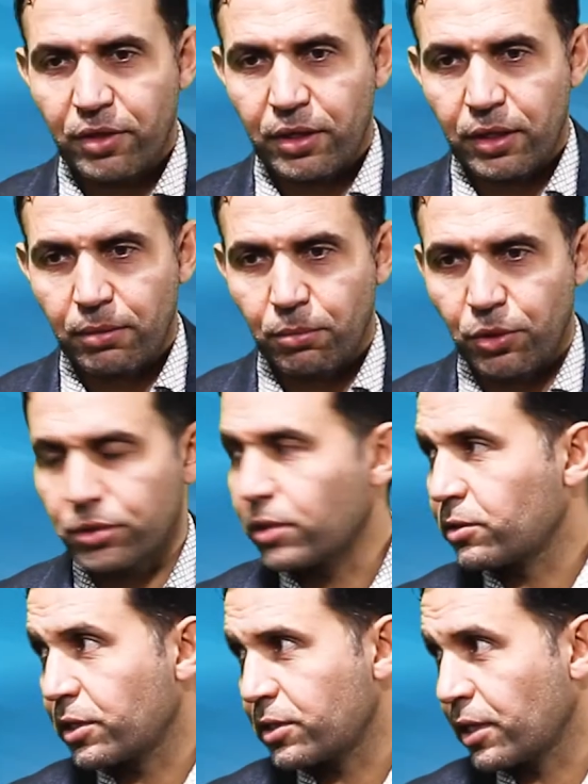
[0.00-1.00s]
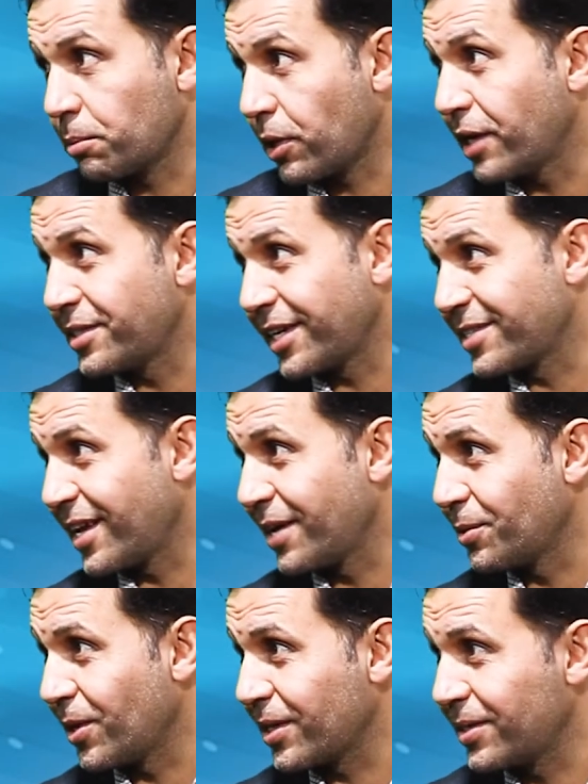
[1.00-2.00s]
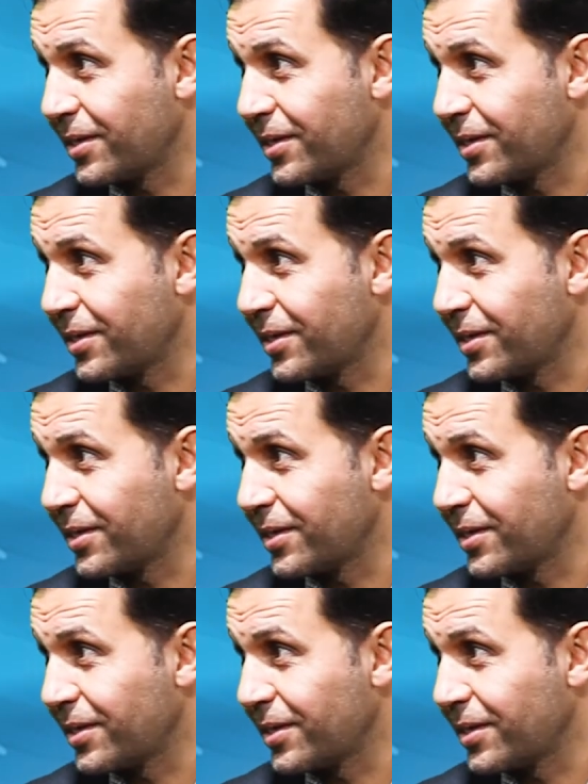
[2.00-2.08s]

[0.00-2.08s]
of the most interesting projects that I worked